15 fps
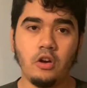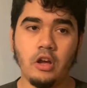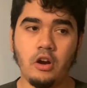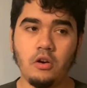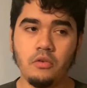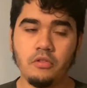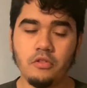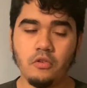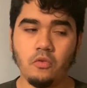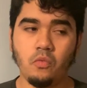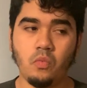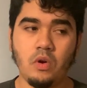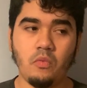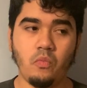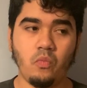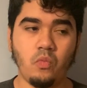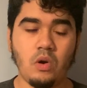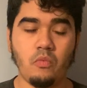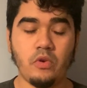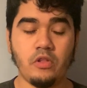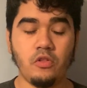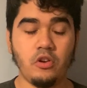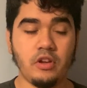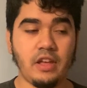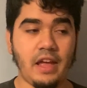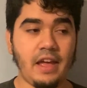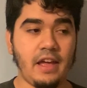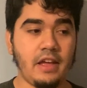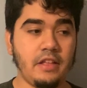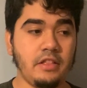Also, when we look
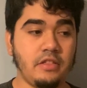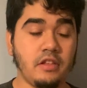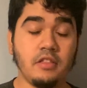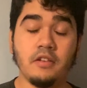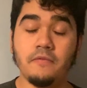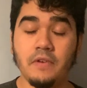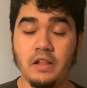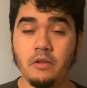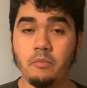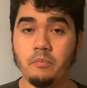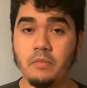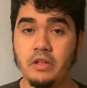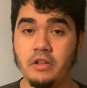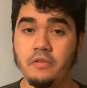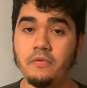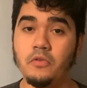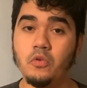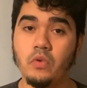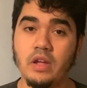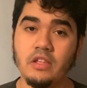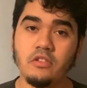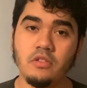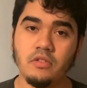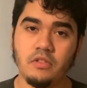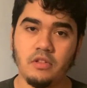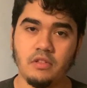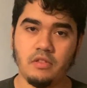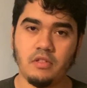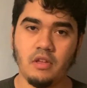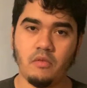at the development of new
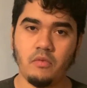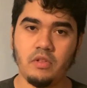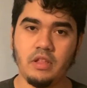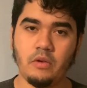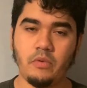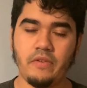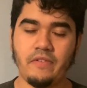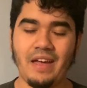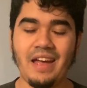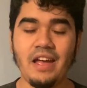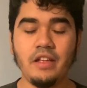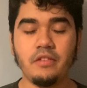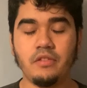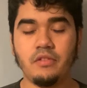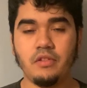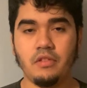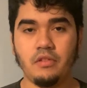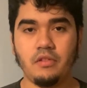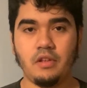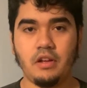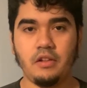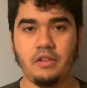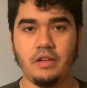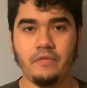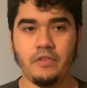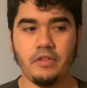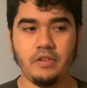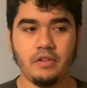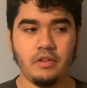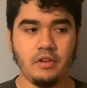agencies that we've had since 9/11,